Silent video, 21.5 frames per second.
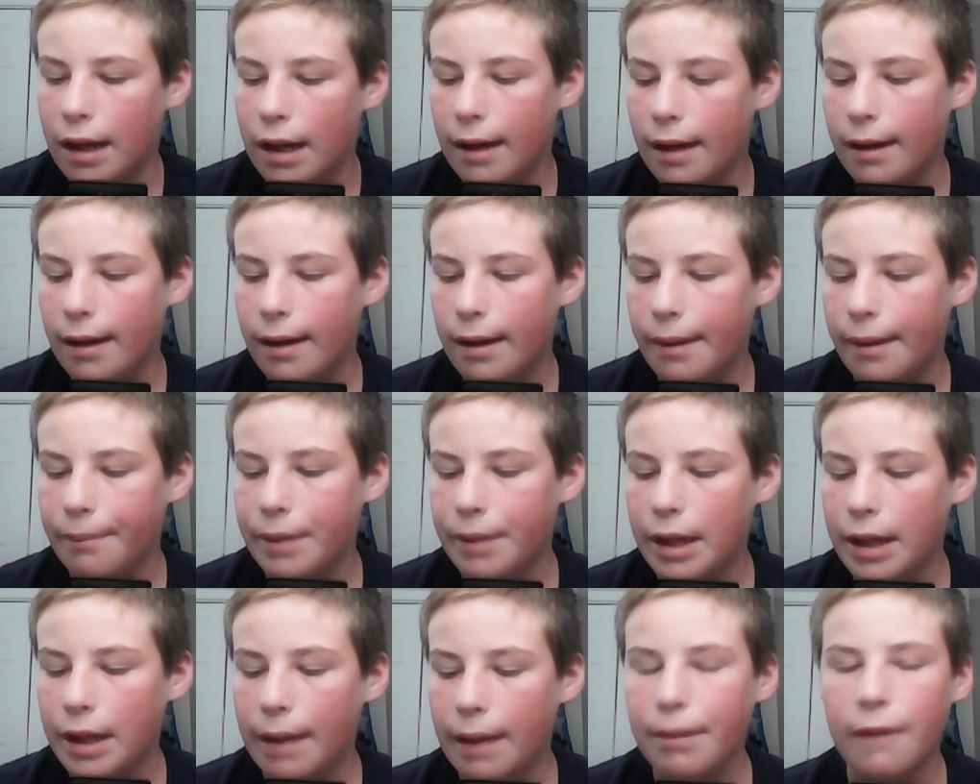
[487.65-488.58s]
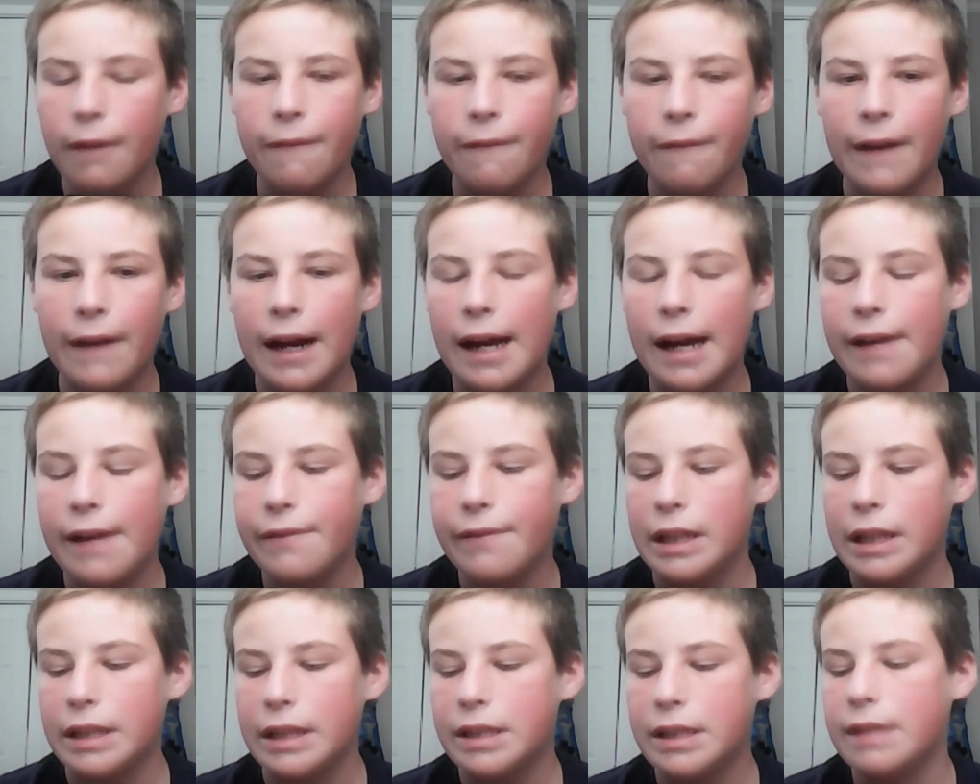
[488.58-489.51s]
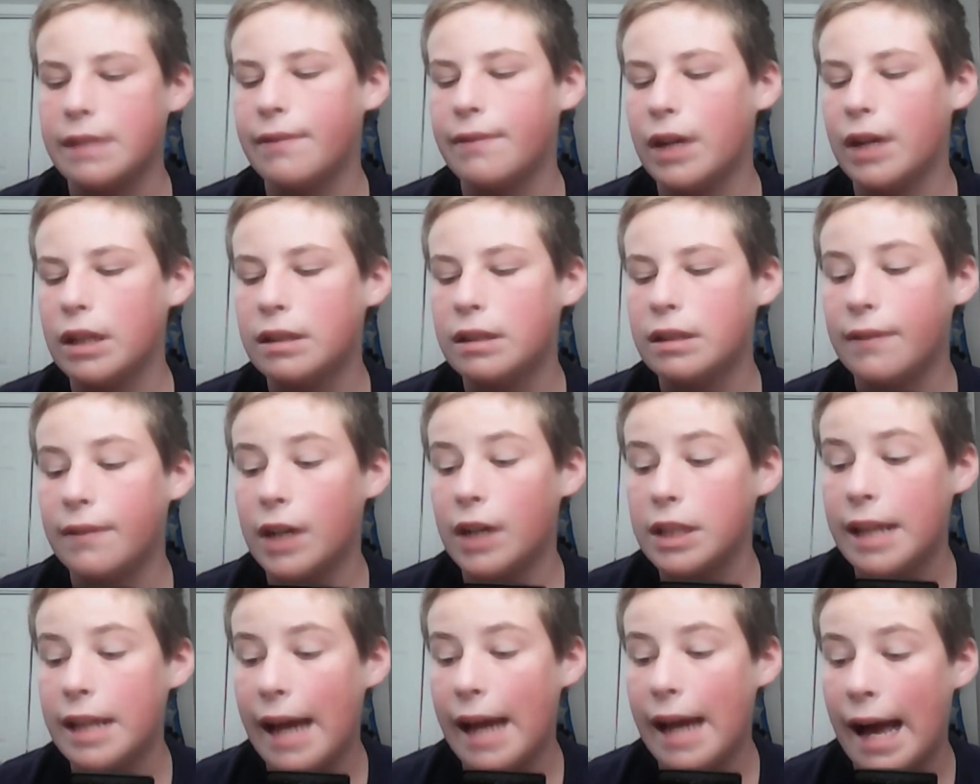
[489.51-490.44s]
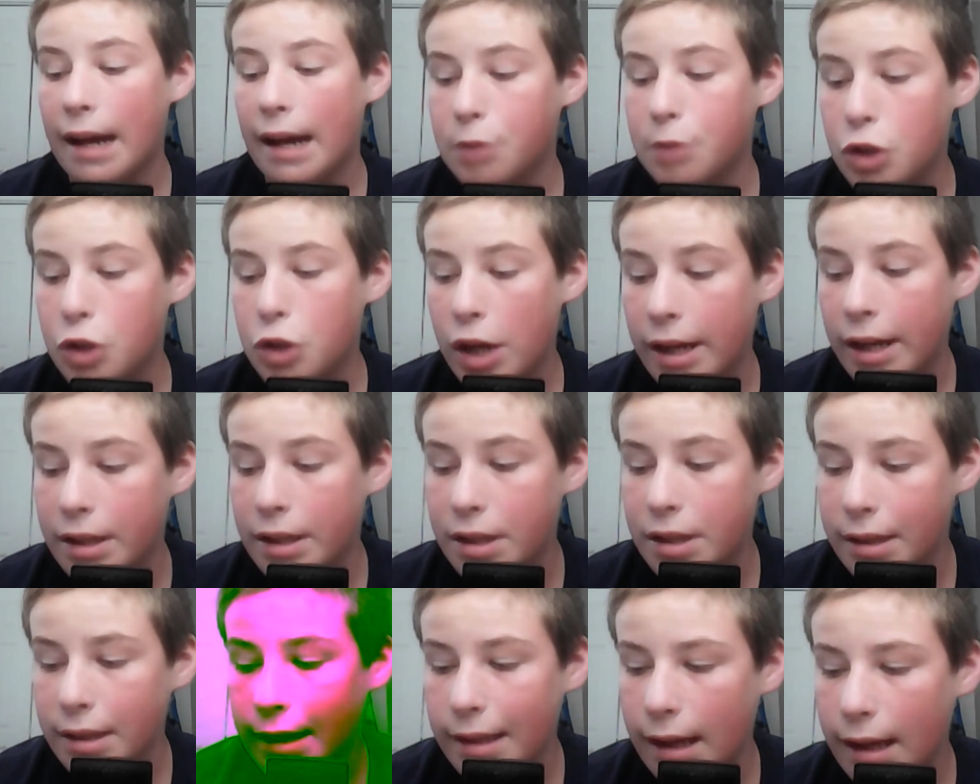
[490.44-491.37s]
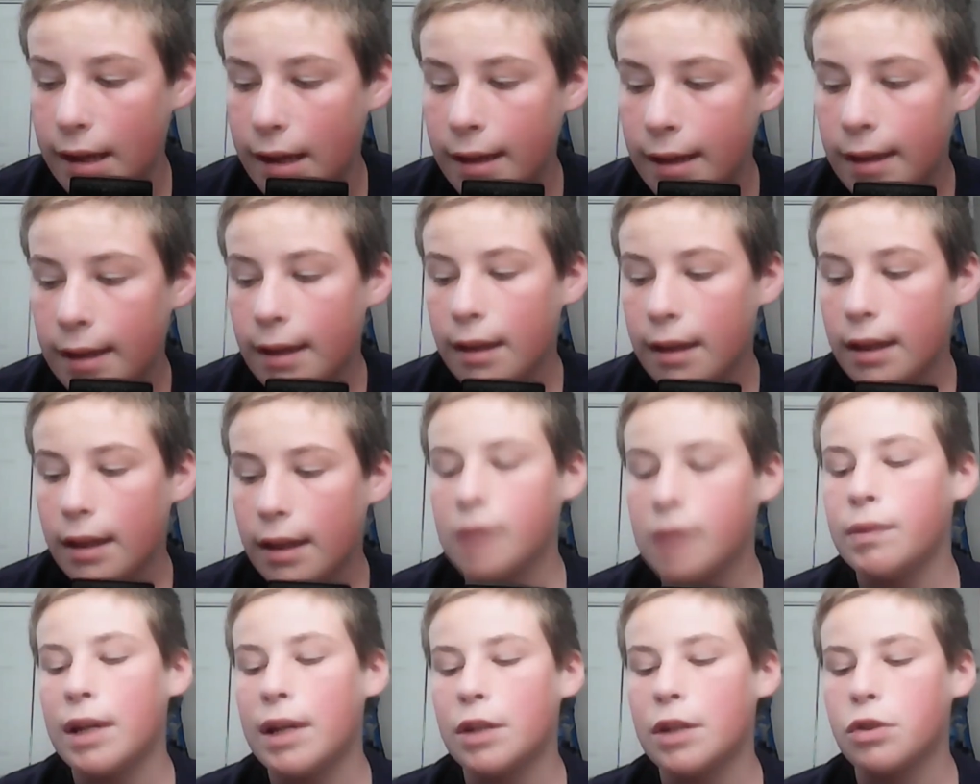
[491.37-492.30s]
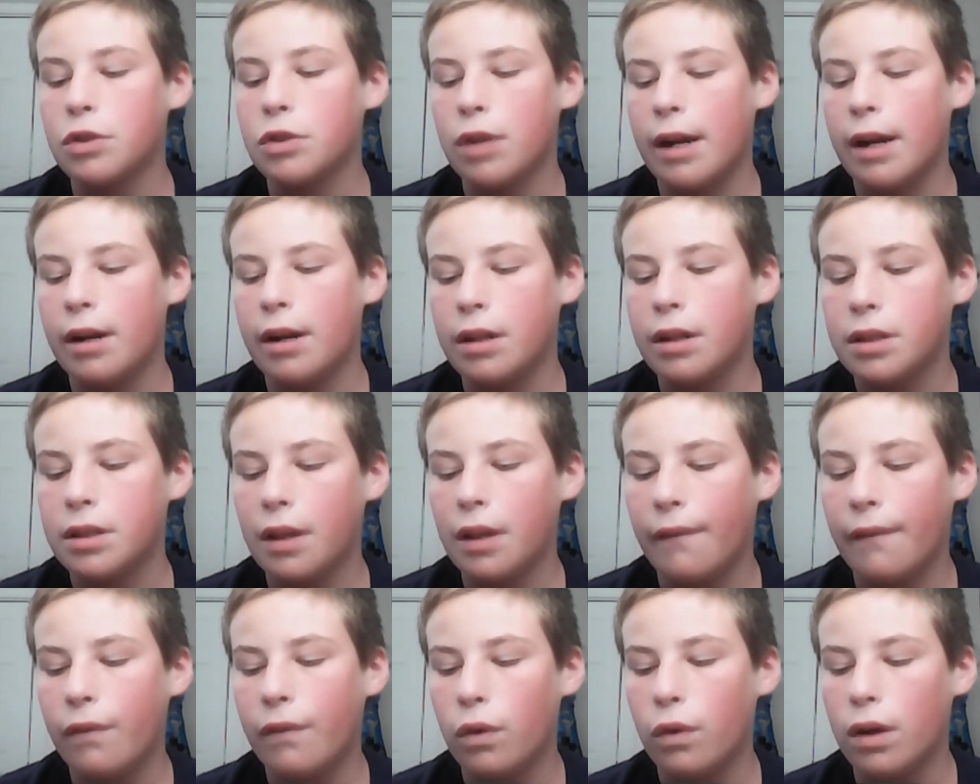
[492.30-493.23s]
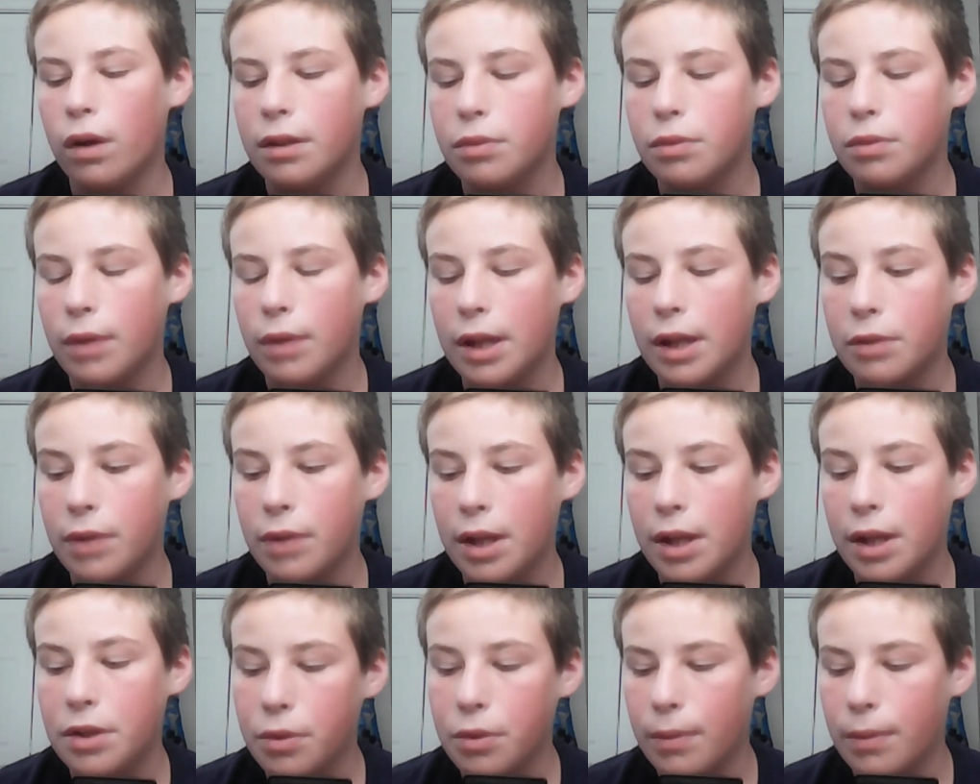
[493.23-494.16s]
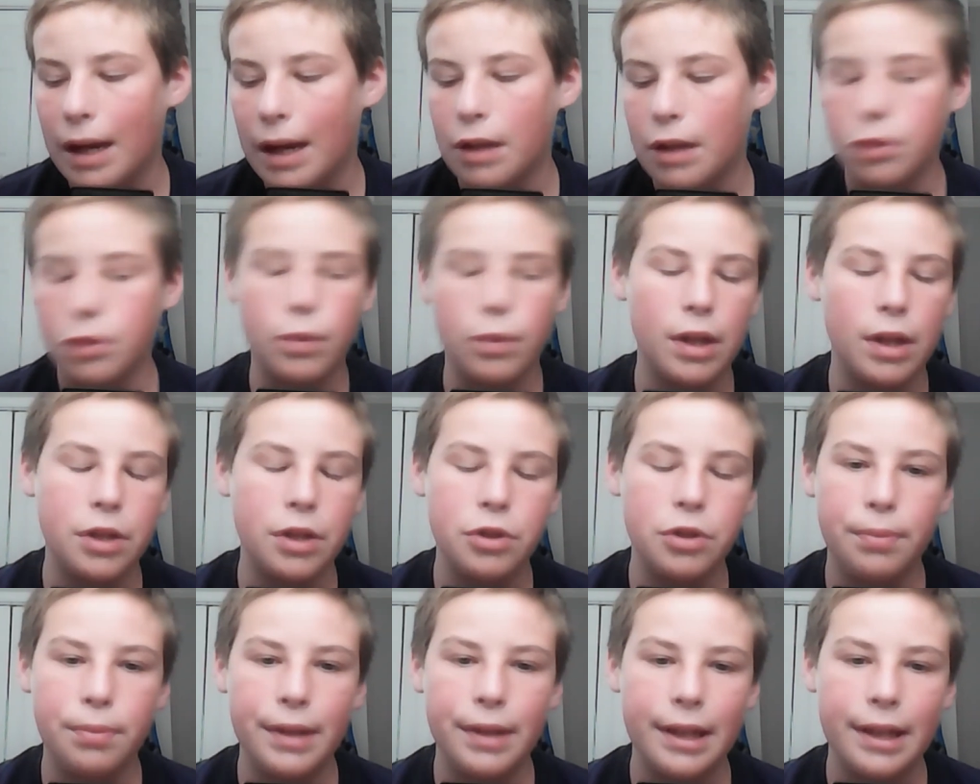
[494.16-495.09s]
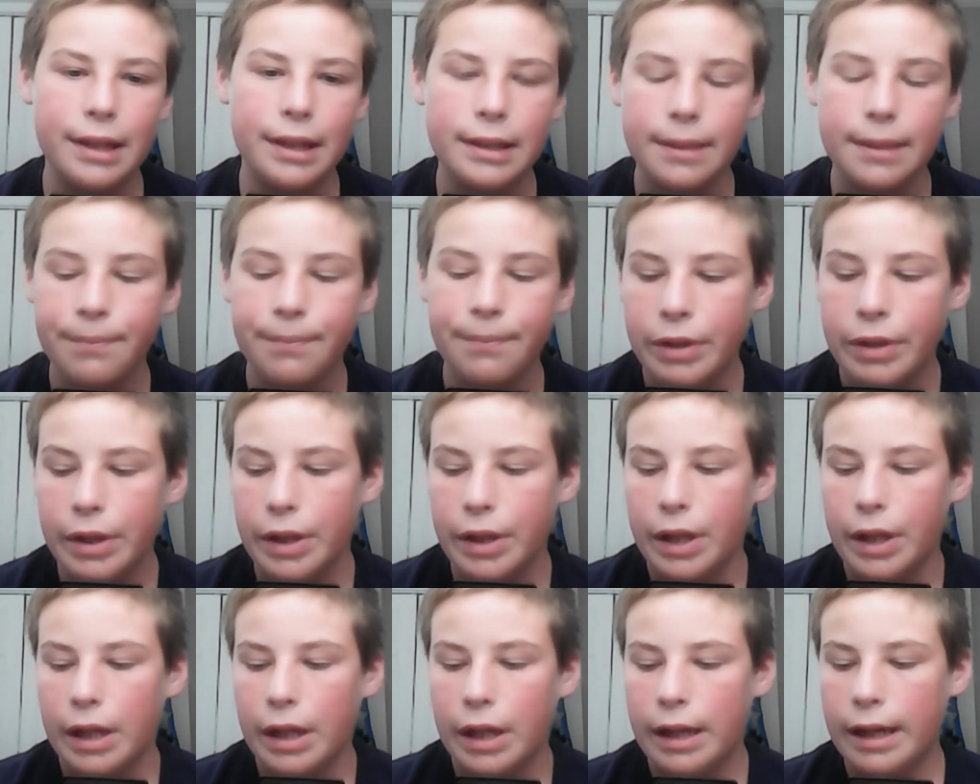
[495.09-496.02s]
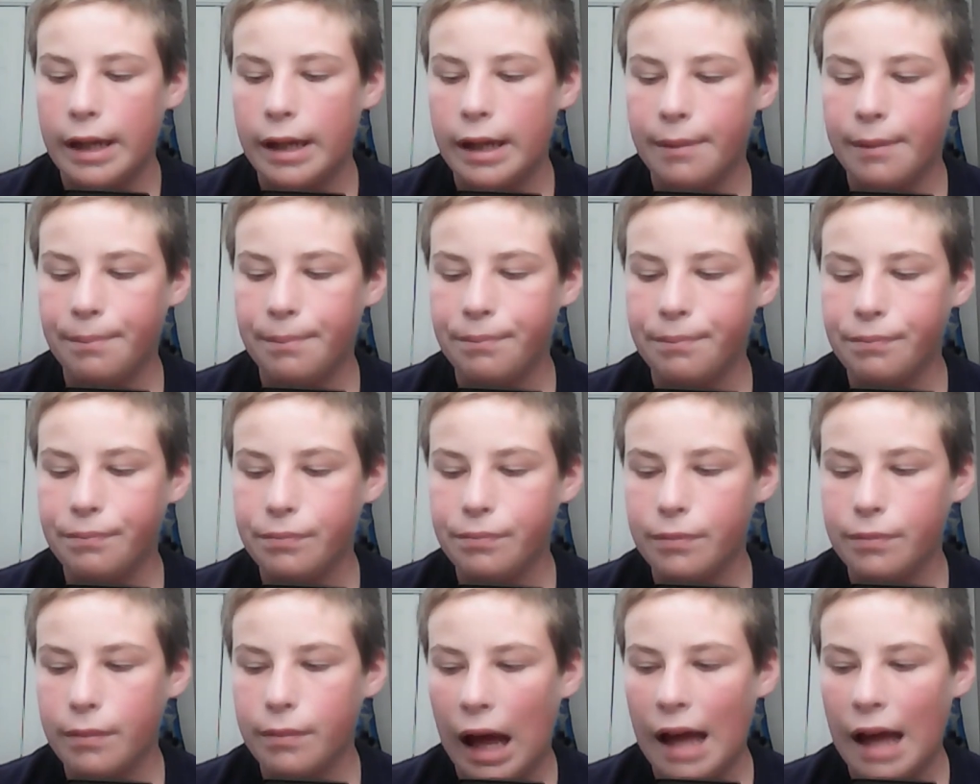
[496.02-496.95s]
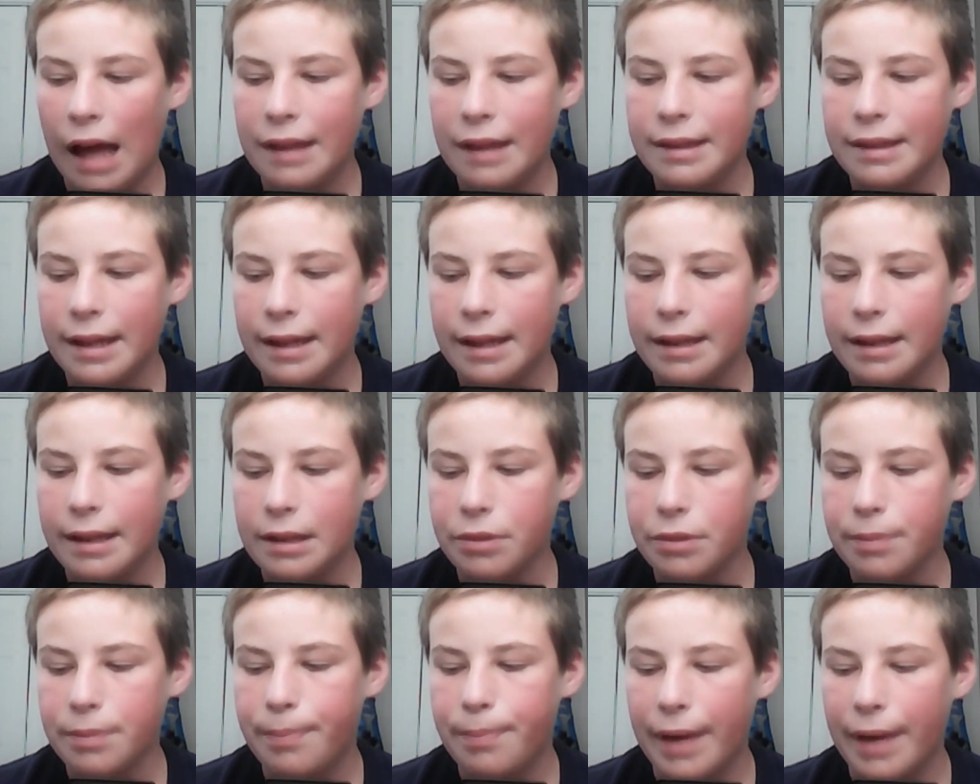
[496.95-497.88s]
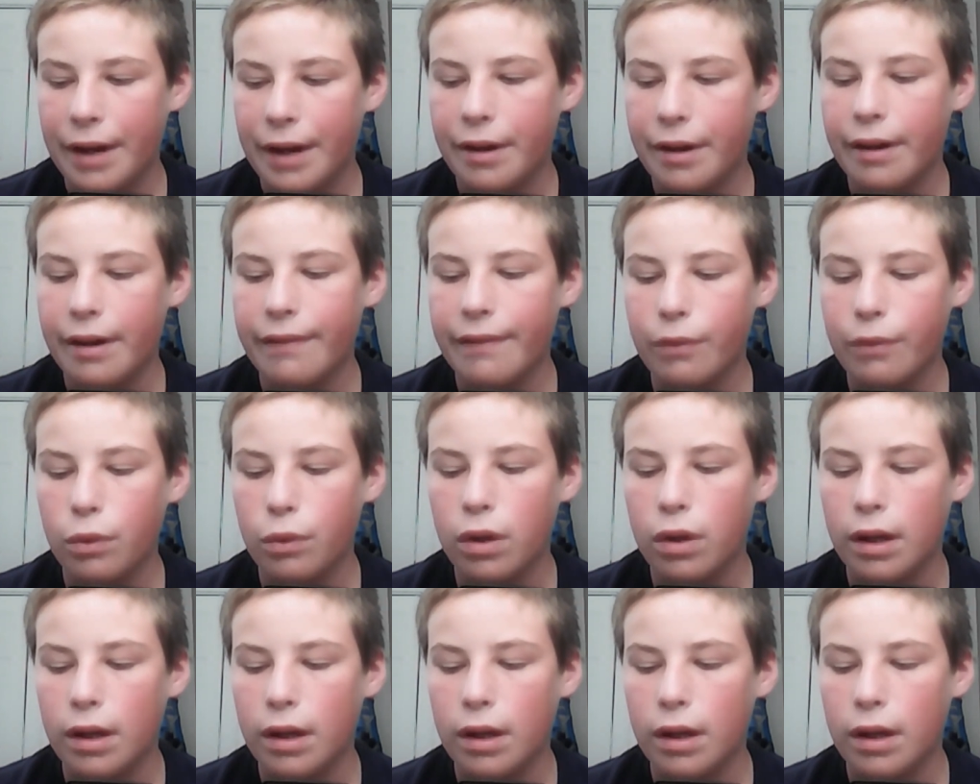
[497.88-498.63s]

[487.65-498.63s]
Number 5, Davante Adams, traded to the Las Vegas Raiders for 2022 rounds 1 and 2 picks. I think this was better for.